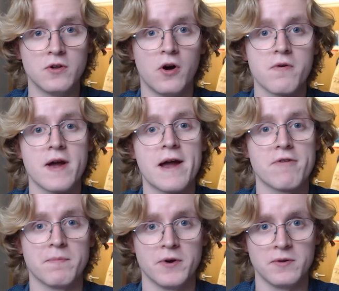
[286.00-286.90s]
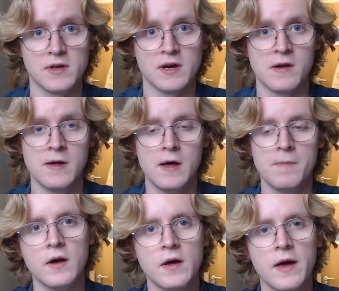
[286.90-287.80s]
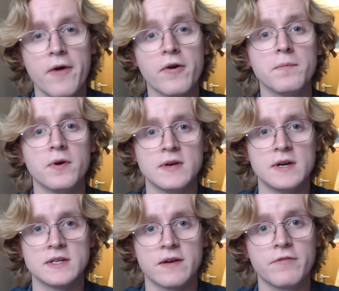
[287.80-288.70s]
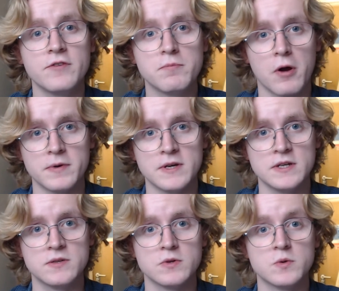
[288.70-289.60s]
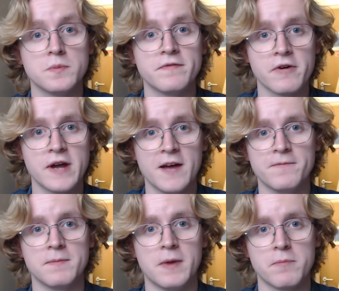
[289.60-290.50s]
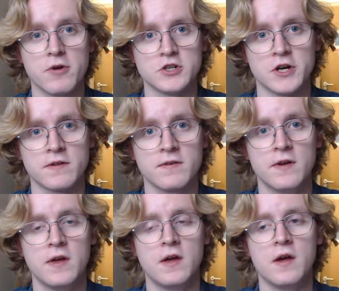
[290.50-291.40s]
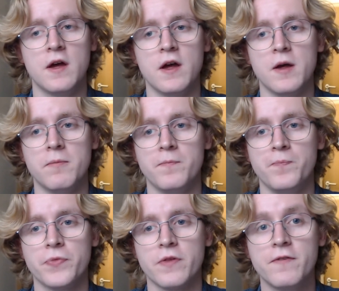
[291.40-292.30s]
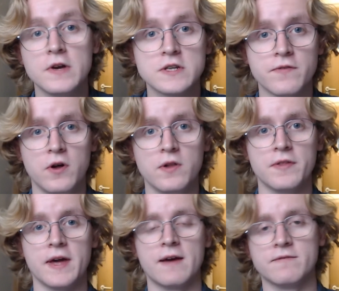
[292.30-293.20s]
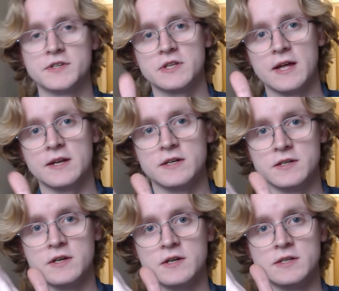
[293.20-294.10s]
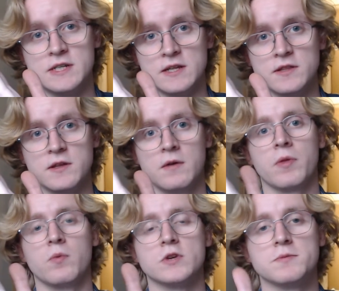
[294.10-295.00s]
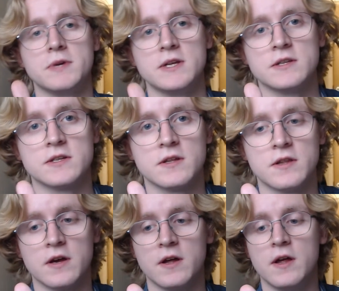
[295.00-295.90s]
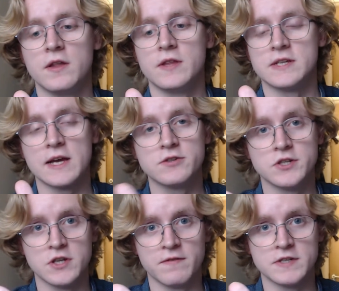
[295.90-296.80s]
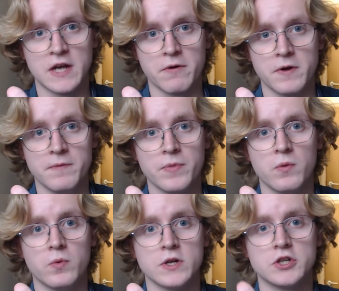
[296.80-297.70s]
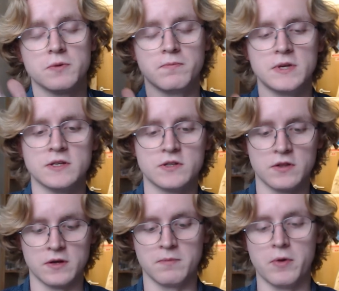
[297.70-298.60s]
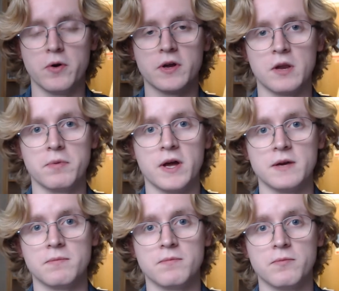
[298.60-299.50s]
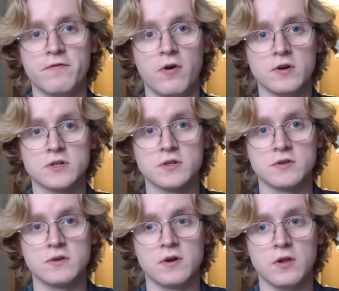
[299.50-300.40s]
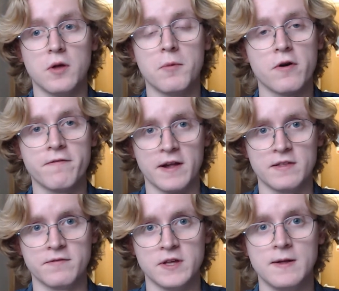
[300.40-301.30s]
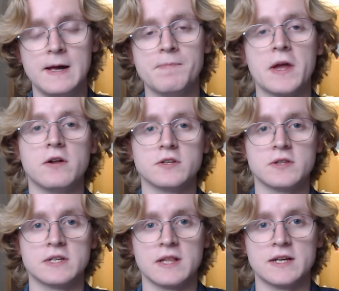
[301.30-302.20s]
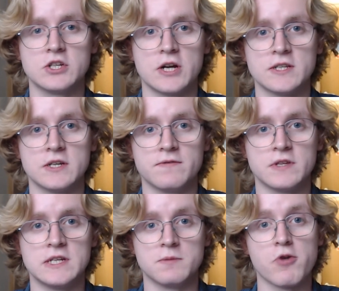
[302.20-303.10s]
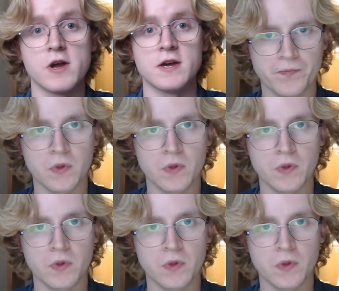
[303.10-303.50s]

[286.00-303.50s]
or a herringbone gear. Herringbone gears have a few properties which would be very helpful in my project. First of all, they have slanted teeth, which means that there's extra surface area, which means that the motor can apply force a lot more effectively, and also there's less chance of the teeth breaking.